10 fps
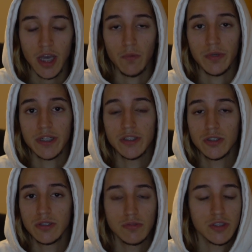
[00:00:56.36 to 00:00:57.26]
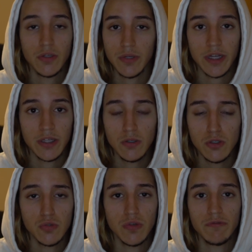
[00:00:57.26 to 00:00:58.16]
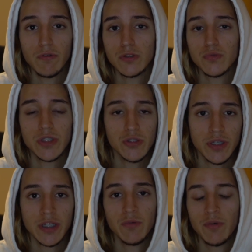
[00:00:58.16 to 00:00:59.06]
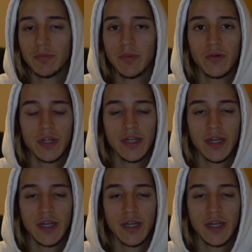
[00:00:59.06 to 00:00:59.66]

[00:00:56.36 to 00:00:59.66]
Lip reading: we're still getting used to it. Of course, we're training, we're building